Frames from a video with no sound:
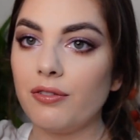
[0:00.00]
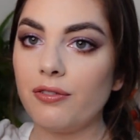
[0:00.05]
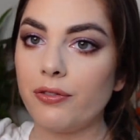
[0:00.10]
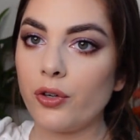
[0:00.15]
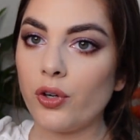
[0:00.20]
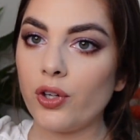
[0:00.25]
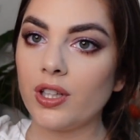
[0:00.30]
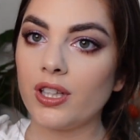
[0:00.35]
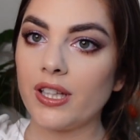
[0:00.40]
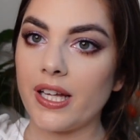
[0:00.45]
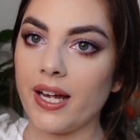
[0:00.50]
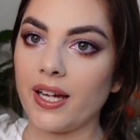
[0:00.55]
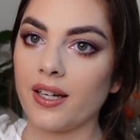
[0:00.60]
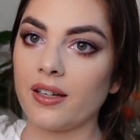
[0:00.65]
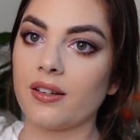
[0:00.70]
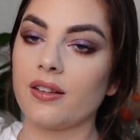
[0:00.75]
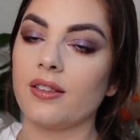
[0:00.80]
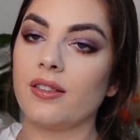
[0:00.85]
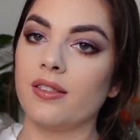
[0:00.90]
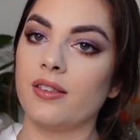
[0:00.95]
Full
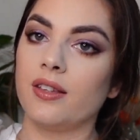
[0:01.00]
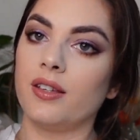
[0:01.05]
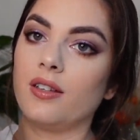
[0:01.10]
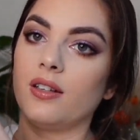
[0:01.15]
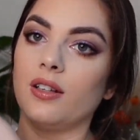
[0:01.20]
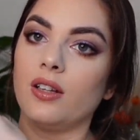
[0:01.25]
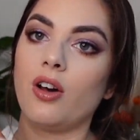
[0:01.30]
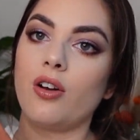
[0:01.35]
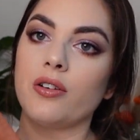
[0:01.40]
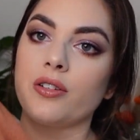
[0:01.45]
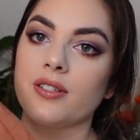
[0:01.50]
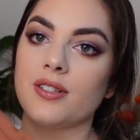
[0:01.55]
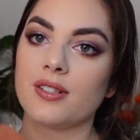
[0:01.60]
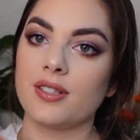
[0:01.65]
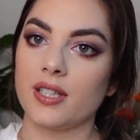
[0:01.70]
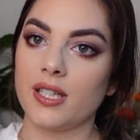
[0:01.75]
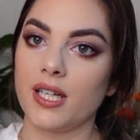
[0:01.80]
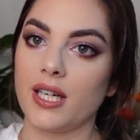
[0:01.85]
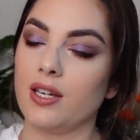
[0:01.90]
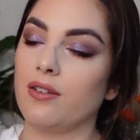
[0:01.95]
length, long
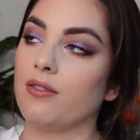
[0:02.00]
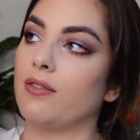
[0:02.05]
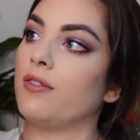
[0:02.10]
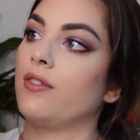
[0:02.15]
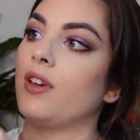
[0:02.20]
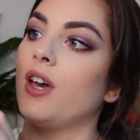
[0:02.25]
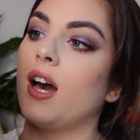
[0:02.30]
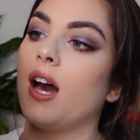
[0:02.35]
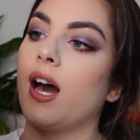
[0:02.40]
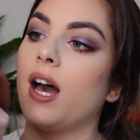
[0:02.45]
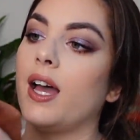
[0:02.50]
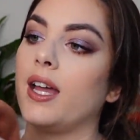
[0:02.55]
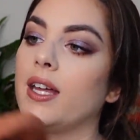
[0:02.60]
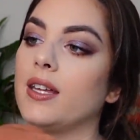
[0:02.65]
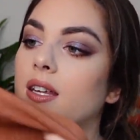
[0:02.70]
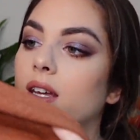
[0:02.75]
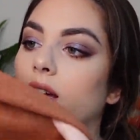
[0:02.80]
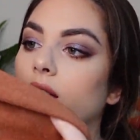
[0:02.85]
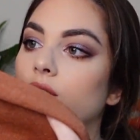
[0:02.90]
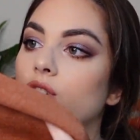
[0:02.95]
sleeve, high
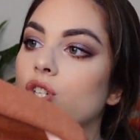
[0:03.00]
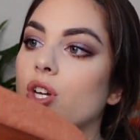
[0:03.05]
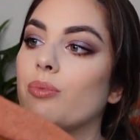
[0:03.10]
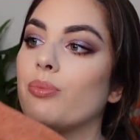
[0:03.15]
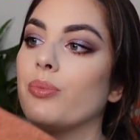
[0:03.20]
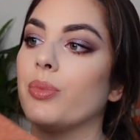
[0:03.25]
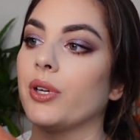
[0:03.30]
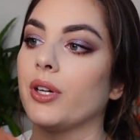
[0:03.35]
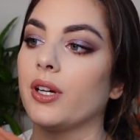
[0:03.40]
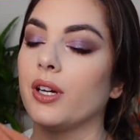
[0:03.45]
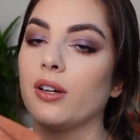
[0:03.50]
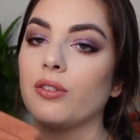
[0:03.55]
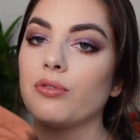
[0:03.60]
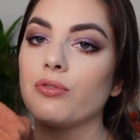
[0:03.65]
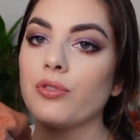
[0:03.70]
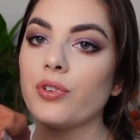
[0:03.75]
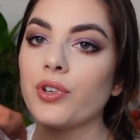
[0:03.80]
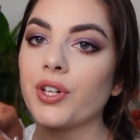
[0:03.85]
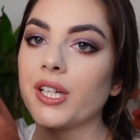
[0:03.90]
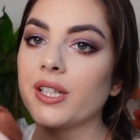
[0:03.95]
neck jumper,
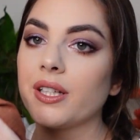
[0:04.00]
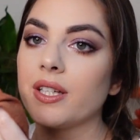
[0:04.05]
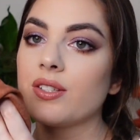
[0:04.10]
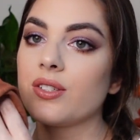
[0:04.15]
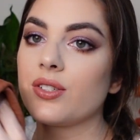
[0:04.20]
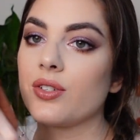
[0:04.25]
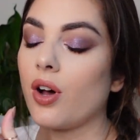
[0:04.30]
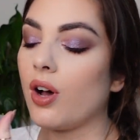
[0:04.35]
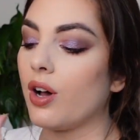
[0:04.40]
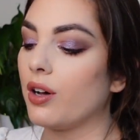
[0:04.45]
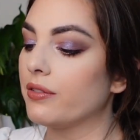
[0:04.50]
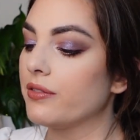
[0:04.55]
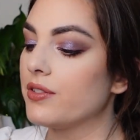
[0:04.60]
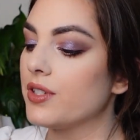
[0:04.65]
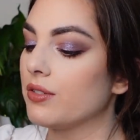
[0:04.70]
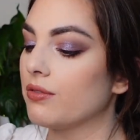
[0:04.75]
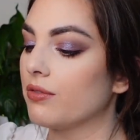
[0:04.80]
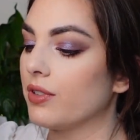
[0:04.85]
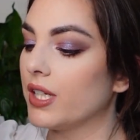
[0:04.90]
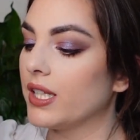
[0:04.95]
really soft,
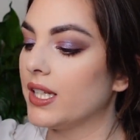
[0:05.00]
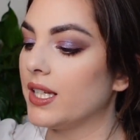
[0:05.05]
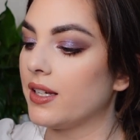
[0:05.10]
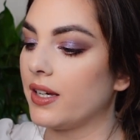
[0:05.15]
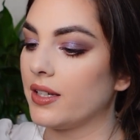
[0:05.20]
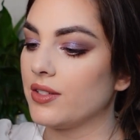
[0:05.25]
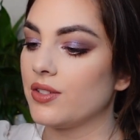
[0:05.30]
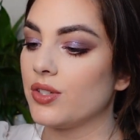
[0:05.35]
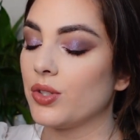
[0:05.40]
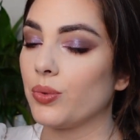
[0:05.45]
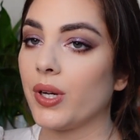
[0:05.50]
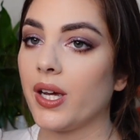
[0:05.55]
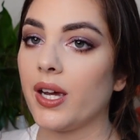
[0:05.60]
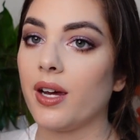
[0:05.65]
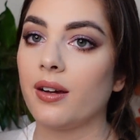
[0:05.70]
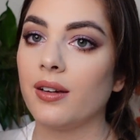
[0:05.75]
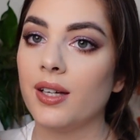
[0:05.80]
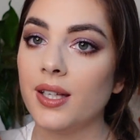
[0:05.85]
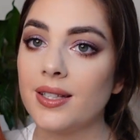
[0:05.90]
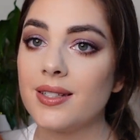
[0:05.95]
really nice to
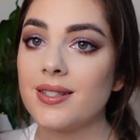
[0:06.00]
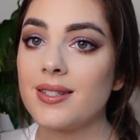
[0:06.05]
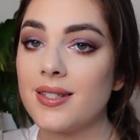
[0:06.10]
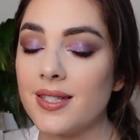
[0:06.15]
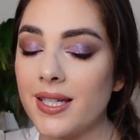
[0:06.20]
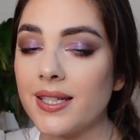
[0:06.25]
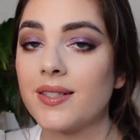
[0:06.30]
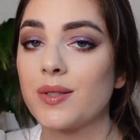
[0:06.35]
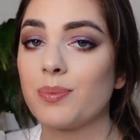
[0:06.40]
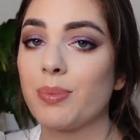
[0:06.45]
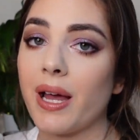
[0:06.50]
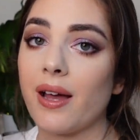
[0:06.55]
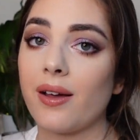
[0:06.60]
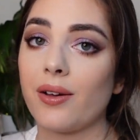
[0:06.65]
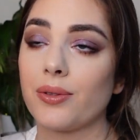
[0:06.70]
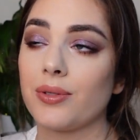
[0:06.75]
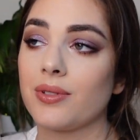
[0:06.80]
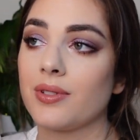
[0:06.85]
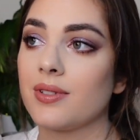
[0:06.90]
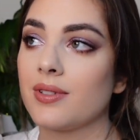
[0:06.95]
wear.
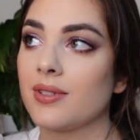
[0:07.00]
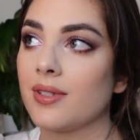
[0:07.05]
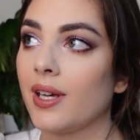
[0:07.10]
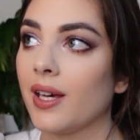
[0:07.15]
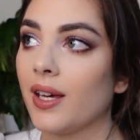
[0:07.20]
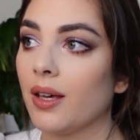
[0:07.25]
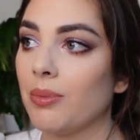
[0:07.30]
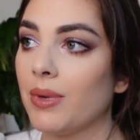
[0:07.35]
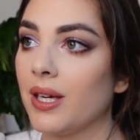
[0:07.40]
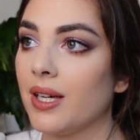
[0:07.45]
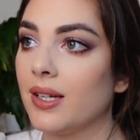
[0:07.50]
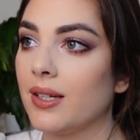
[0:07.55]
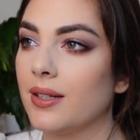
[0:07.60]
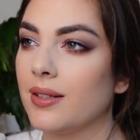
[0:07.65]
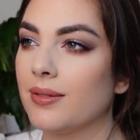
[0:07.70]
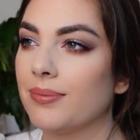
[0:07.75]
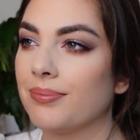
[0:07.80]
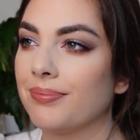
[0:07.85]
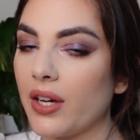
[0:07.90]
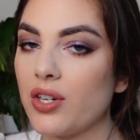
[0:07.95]
£6. I
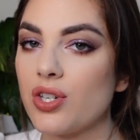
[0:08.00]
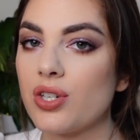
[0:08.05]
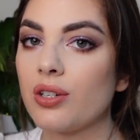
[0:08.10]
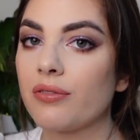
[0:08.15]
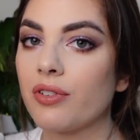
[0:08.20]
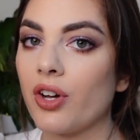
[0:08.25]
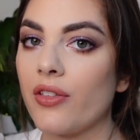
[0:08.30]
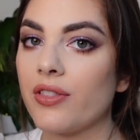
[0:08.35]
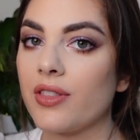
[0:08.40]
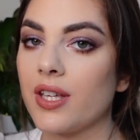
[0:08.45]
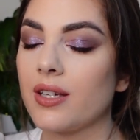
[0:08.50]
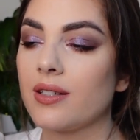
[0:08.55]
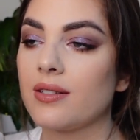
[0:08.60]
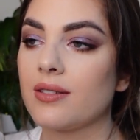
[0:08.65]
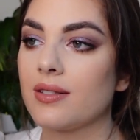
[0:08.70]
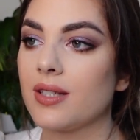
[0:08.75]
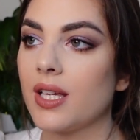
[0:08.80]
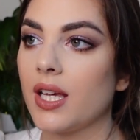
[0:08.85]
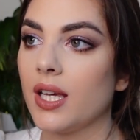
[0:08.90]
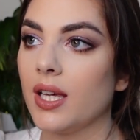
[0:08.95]
mean, I should have got
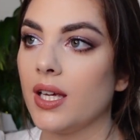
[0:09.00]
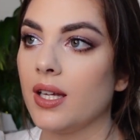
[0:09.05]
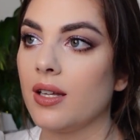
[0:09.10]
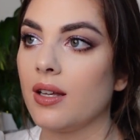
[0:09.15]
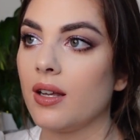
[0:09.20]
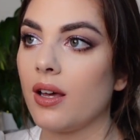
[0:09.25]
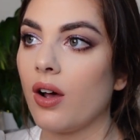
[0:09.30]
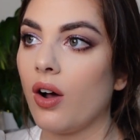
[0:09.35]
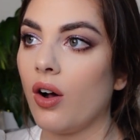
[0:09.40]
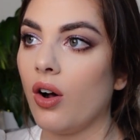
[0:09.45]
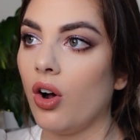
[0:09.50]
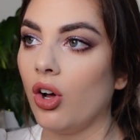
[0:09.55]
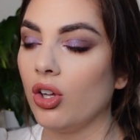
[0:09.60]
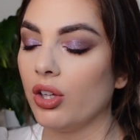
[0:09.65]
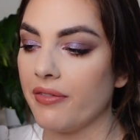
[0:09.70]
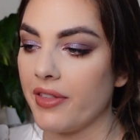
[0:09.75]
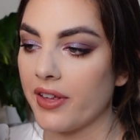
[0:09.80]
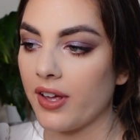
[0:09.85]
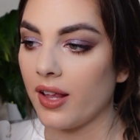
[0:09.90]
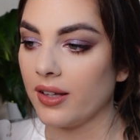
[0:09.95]
this in all
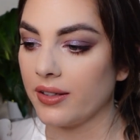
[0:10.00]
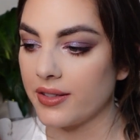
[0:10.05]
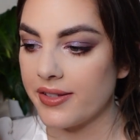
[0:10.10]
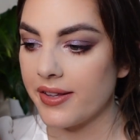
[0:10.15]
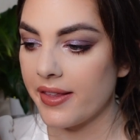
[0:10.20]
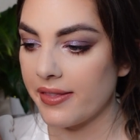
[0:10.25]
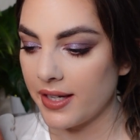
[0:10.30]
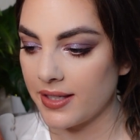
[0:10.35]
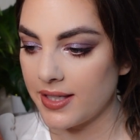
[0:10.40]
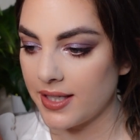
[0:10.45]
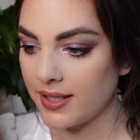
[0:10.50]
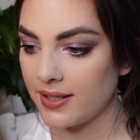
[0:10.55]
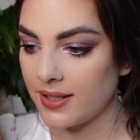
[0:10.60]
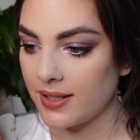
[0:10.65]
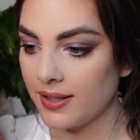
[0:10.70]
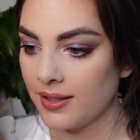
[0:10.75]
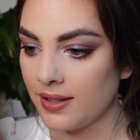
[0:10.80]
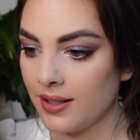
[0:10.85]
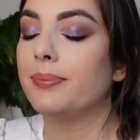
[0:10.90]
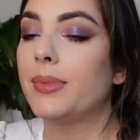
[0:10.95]
of the colours that they did.
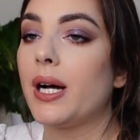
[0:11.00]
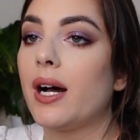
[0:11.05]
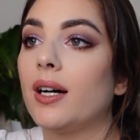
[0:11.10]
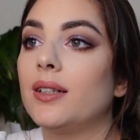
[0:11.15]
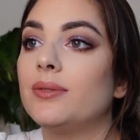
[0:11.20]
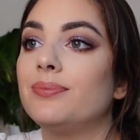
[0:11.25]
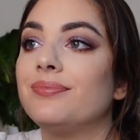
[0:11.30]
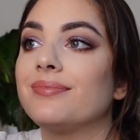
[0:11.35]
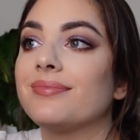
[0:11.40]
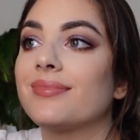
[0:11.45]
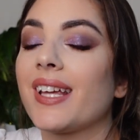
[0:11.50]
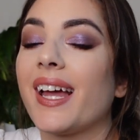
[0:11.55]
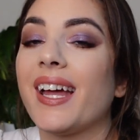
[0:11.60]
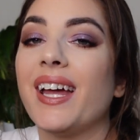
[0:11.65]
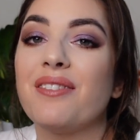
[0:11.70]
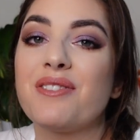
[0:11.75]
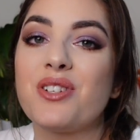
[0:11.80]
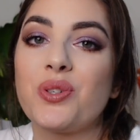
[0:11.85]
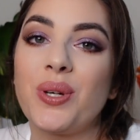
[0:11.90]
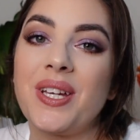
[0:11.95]
but I
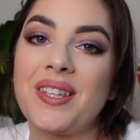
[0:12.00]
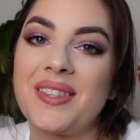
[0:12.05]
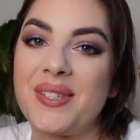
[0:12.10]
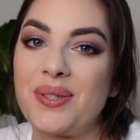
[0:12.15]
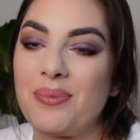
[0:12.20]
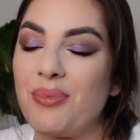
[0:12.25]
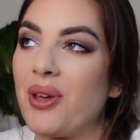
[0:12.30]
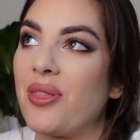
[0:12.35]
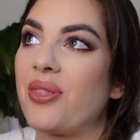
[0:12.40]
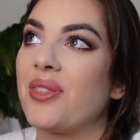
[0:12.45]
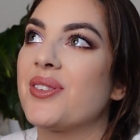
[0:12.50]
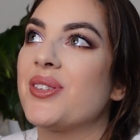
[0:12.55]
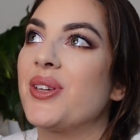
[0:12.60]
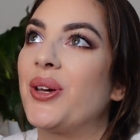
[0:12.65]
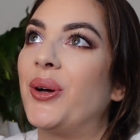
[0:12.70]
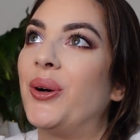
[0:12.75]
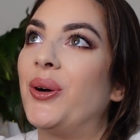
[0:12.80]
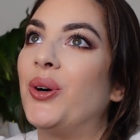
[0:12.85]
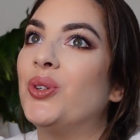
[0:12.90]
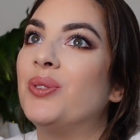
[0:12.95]
have to eat this month, so
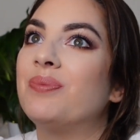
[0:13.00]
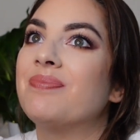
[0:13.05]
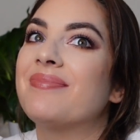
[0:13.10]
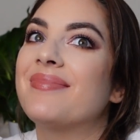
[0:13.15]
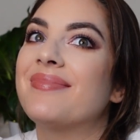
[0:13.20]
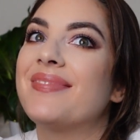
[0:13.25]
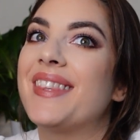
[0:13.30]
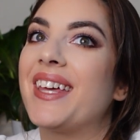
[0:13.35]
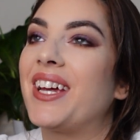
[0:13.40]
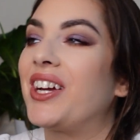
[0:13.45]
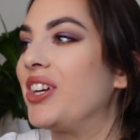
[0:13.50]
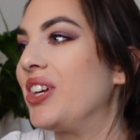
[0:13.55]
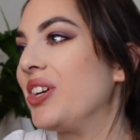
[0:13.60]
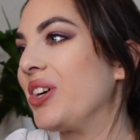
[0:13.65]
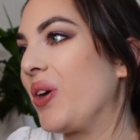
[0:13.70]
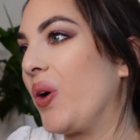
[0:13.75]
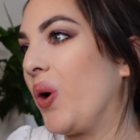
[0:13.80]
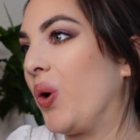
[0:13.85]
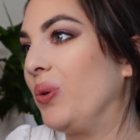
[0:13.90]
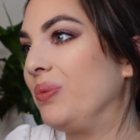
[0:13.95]
there you go.